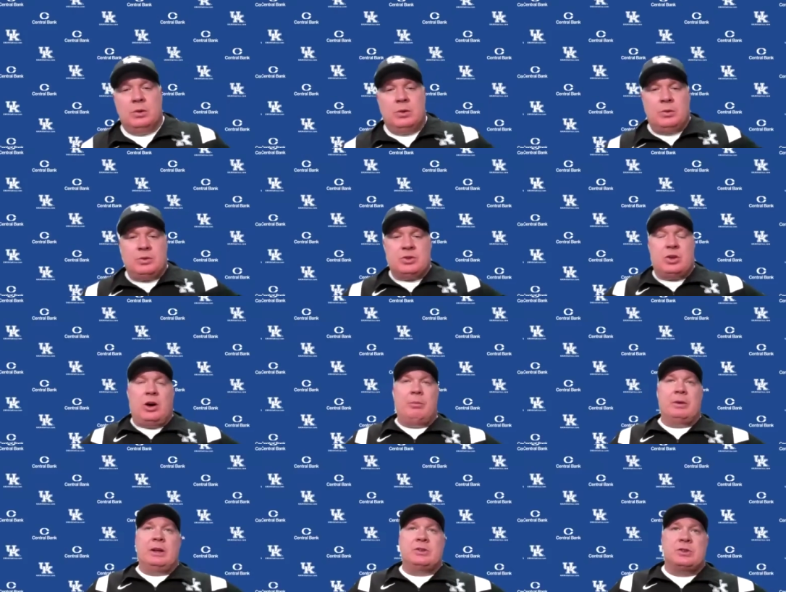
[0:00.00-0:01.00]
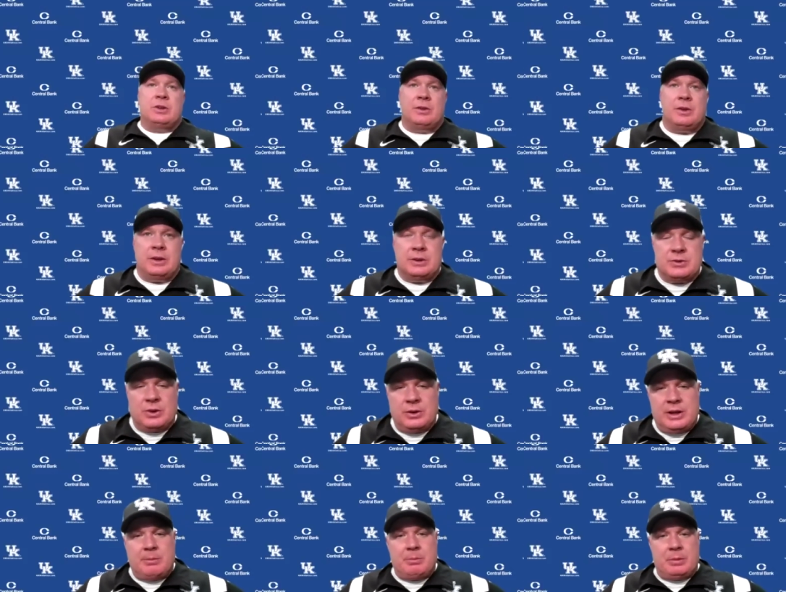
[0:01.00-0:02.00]
there was a combination of things on
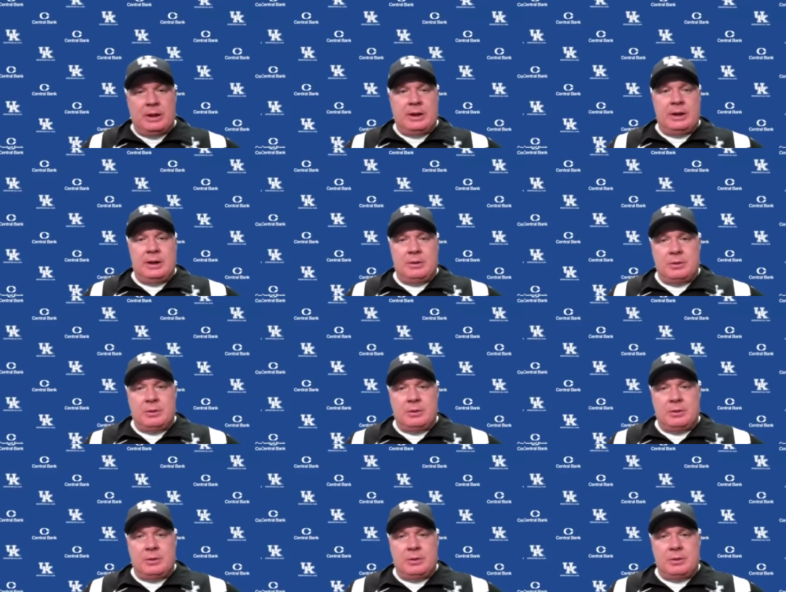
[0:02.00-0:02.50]
that play.